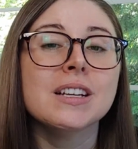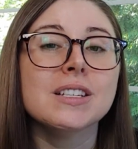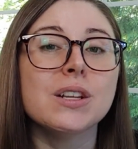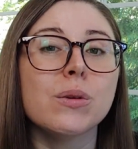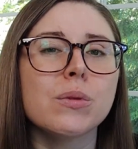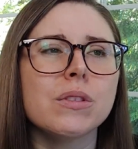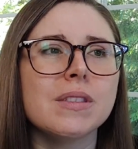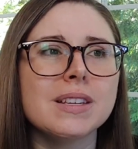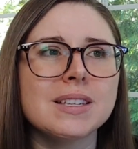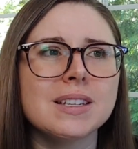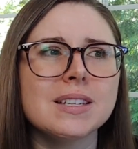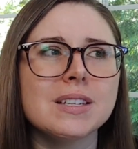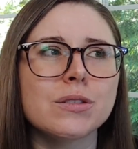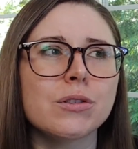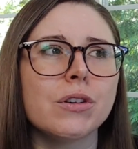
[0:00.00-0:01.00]
So this
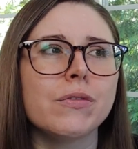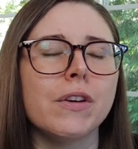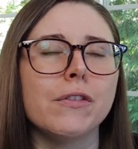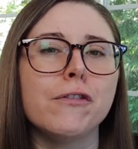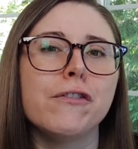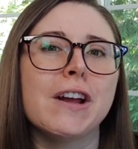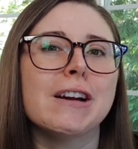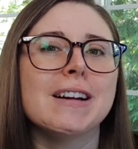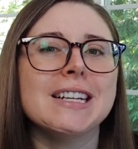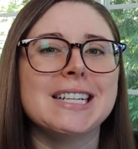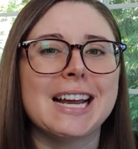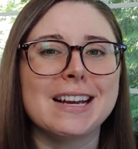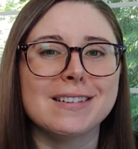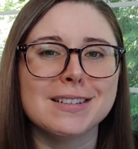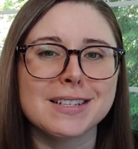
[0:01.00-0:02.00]
is sort of a fairy
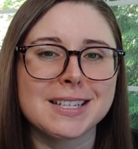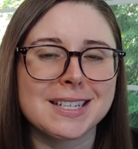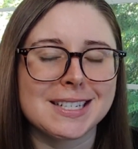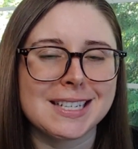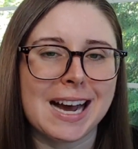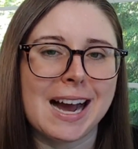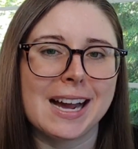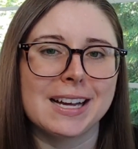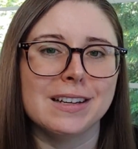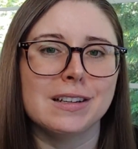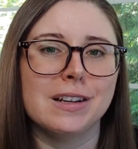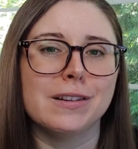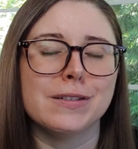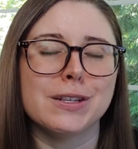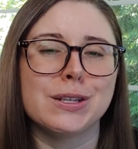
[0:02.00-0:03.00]
tale style
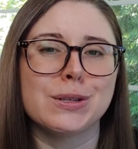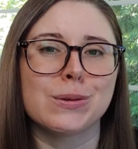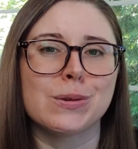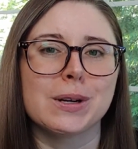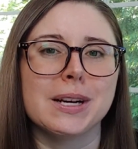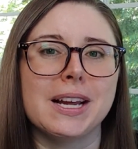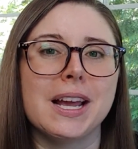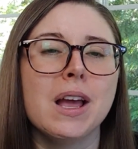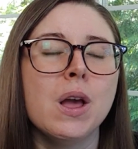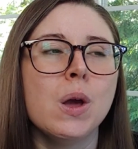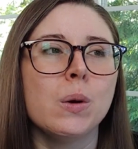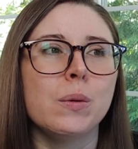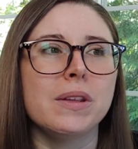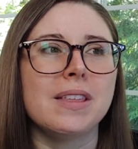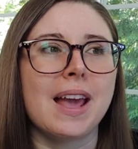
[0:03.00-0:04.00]
of story
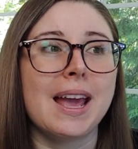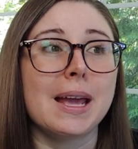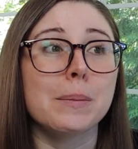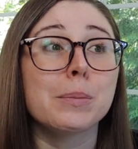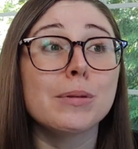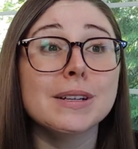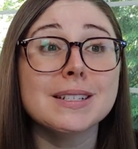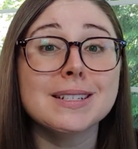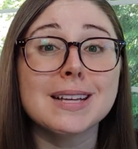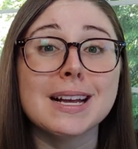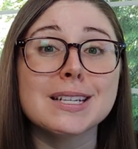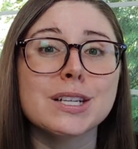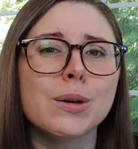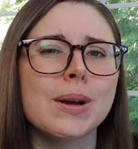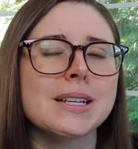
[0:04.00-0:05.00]
with a
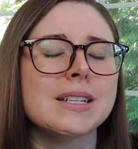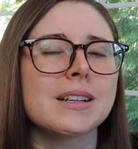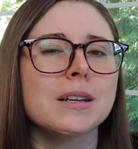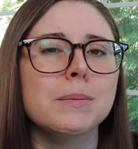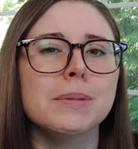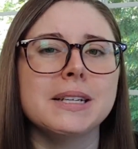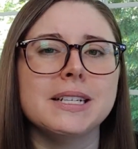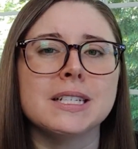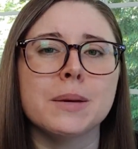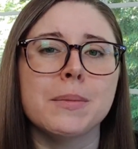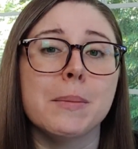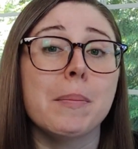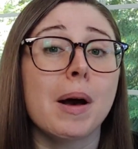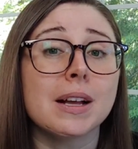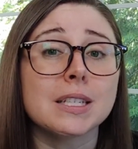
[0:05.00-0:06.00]
princess who has to complete some
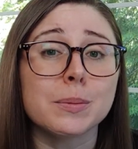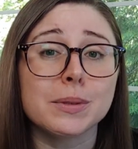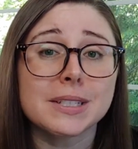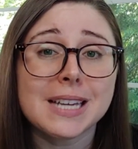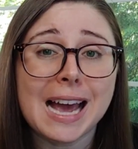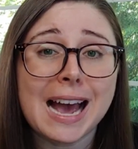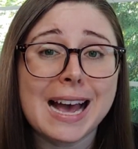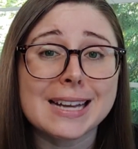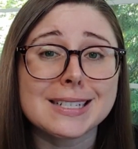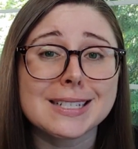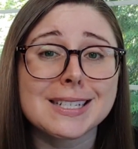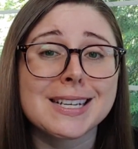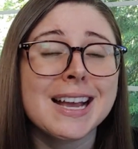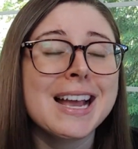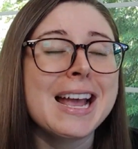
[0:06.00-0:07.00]
impossible
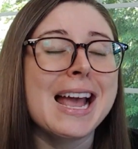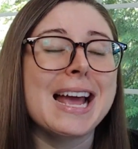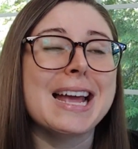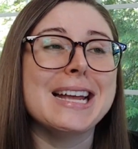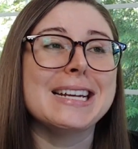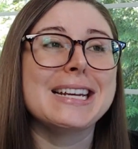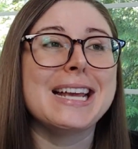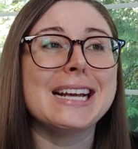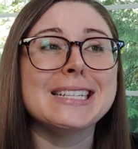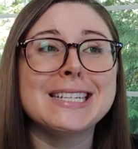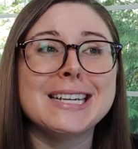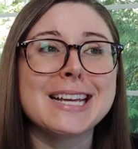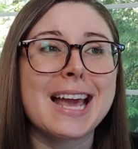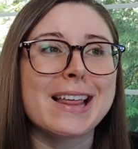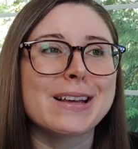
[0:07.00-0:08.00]
tasks and gets
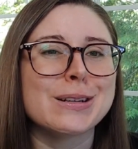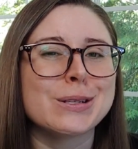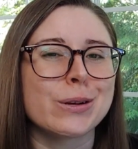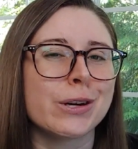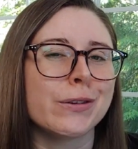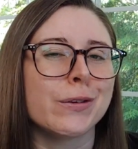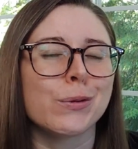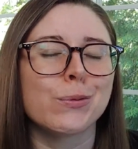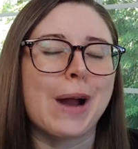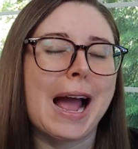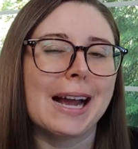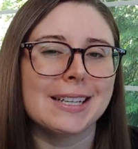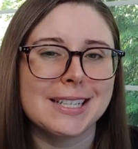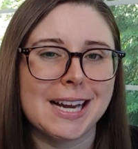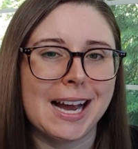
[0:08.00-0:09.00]
together sort of a
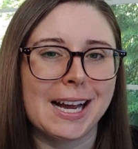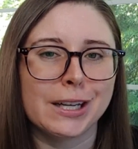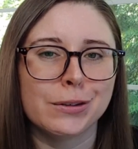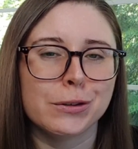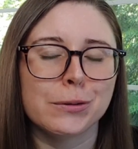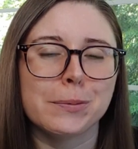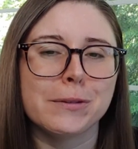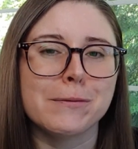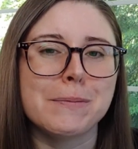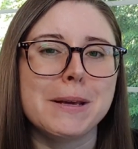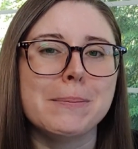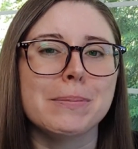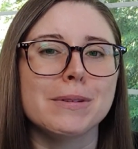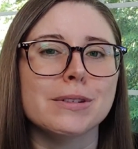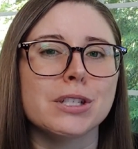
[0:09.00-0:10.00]
ragtag group of
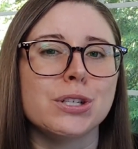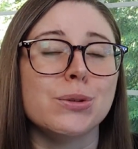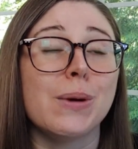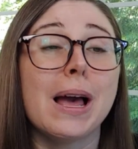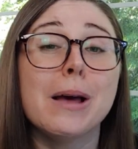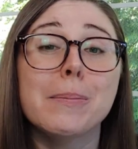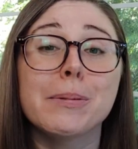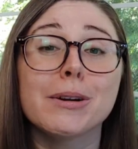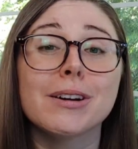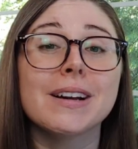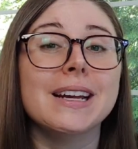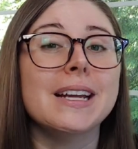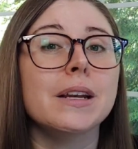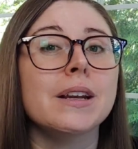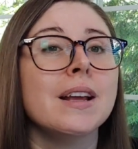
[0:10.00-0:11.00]
people to help her
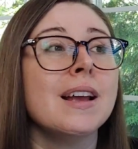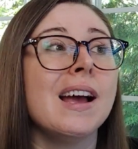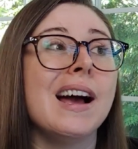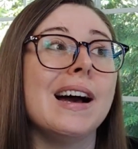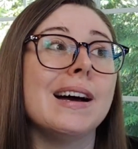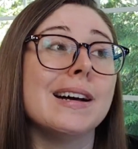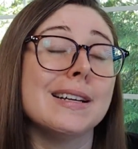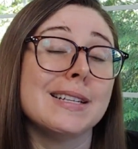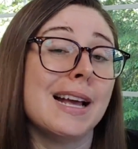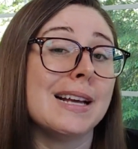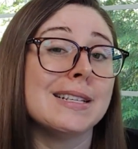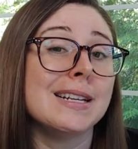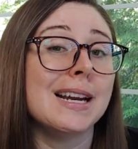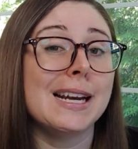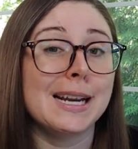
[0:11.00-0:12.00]
in uh,
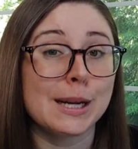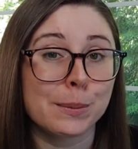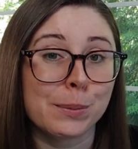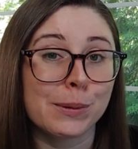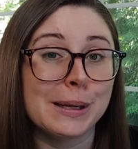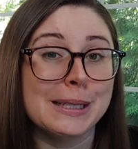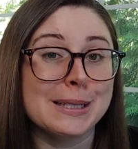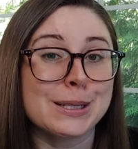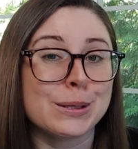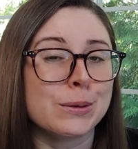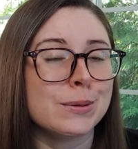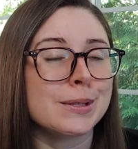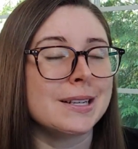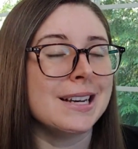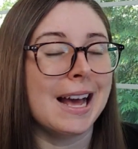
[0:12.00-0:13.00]
assassinating a prince
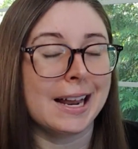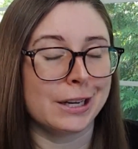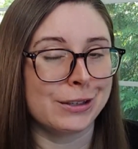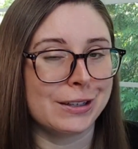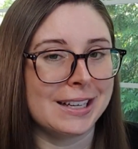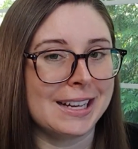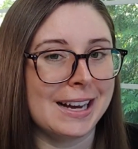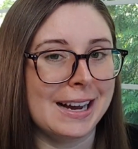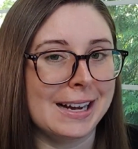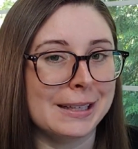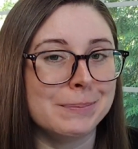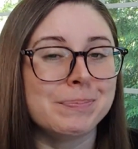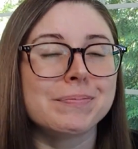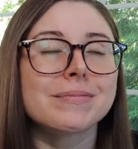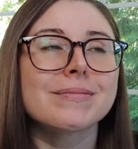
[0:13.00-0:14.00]
who's not a good
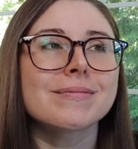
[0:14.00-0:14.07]
guy.